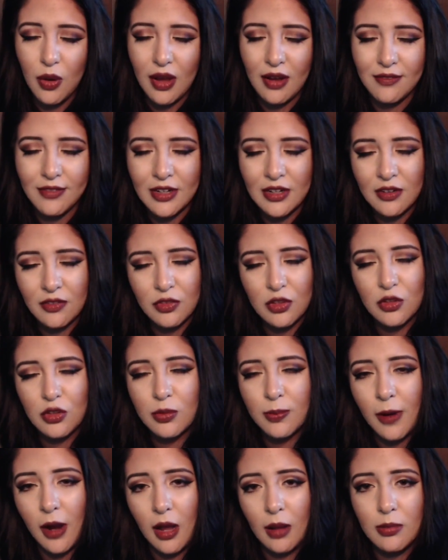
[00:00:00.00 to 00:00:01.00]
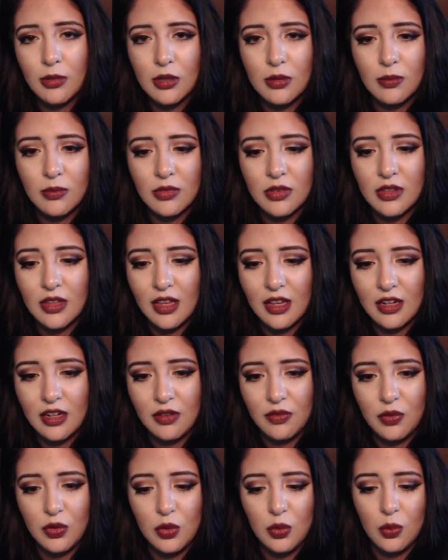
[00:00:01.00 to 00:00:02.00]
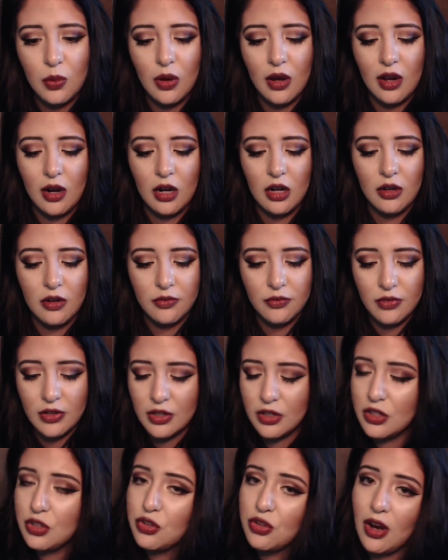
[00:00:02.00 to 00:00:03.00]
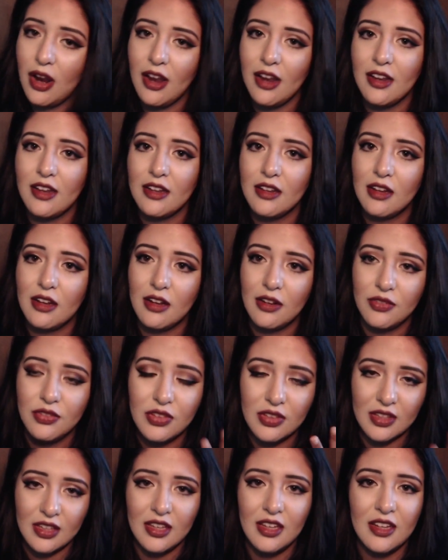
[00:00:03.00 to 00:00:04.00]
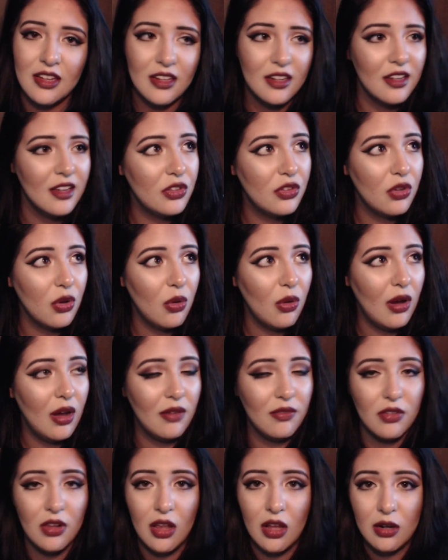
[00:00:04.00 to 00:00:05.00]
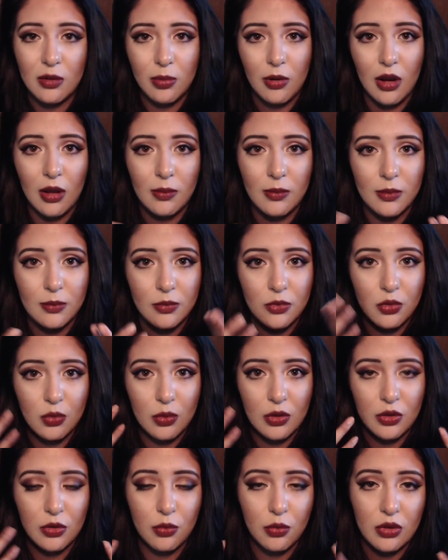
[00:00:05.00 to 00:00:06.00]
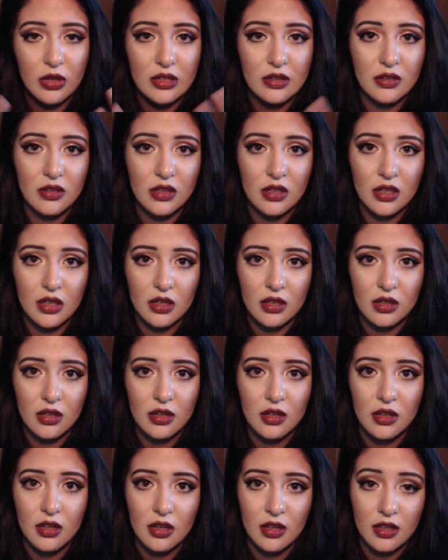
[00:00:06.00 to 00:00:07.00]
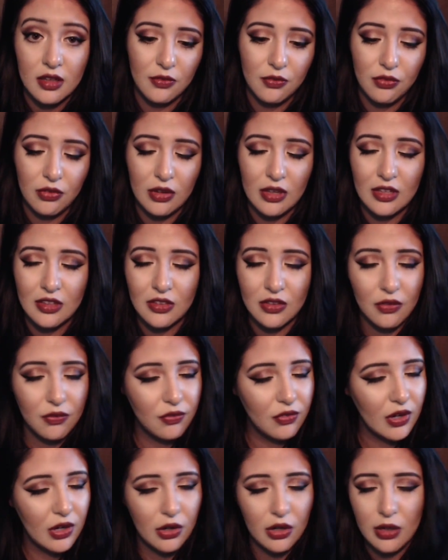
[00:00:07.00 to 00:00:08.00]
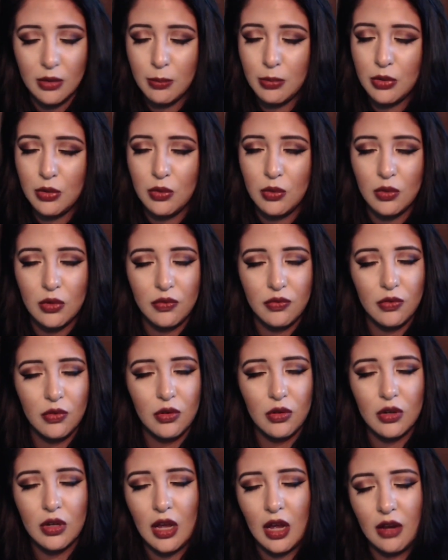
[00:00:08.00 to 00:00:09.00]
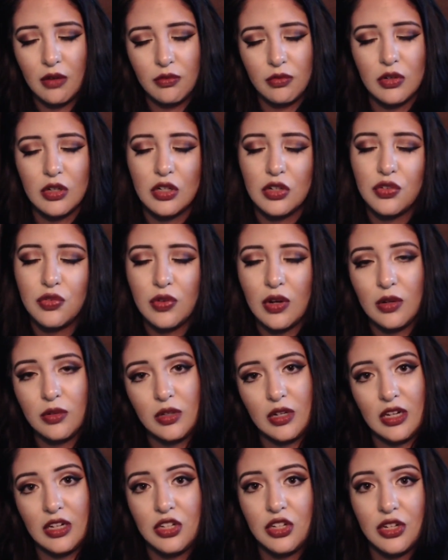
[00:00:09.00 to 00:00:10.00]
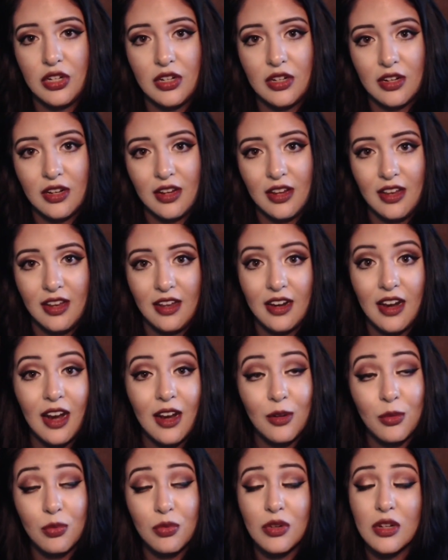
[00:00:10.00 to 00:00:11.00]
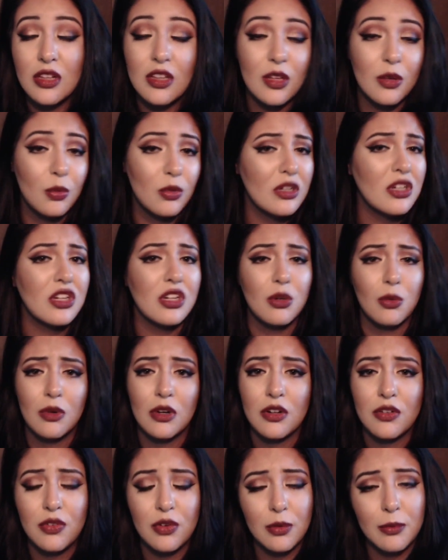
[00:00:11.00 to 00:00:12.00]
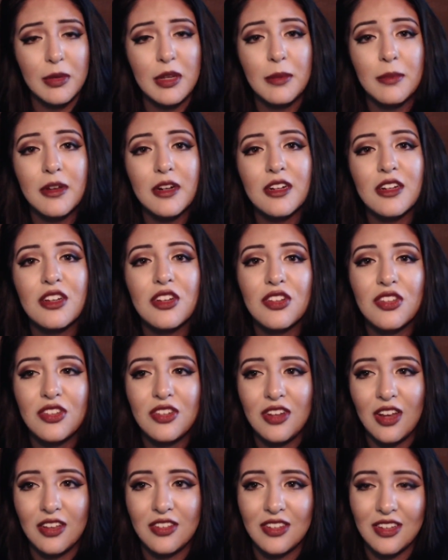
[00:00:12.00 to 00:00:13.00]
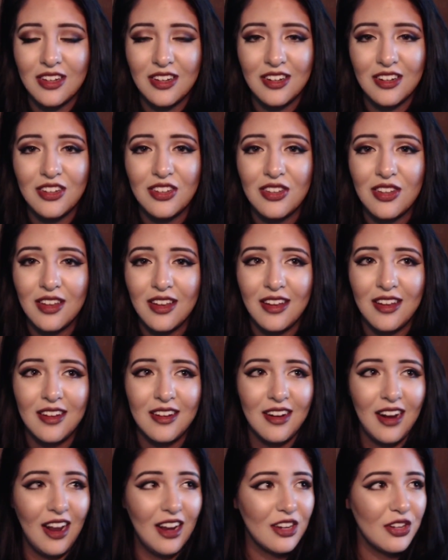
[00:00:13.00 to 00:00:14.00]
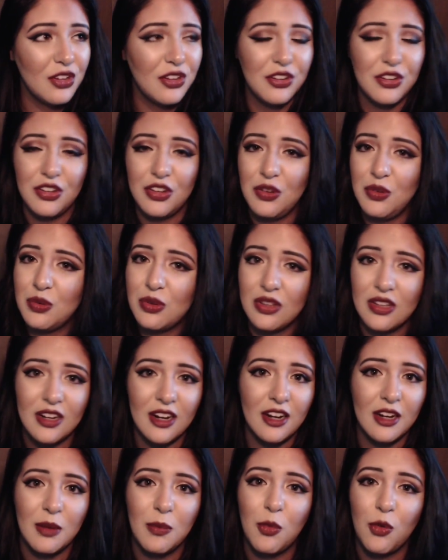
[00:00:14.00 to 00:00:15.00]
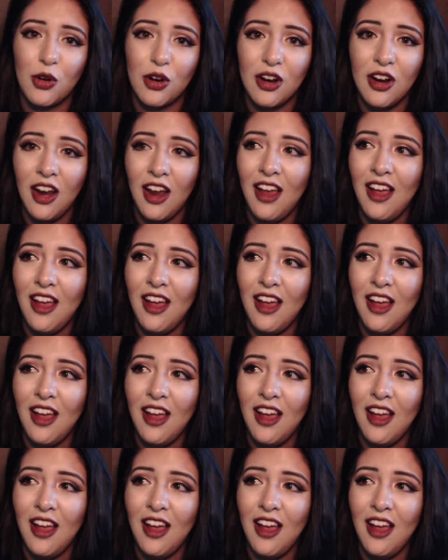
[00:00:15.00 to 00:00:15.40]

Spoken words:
have any of those problems, and if you are very dry of skin, don't have a lot of problems with creasing, it's a very beautiful coverage foundation, and I really wish it worked for me, but it just doesn't, and I couldn't use it anymore.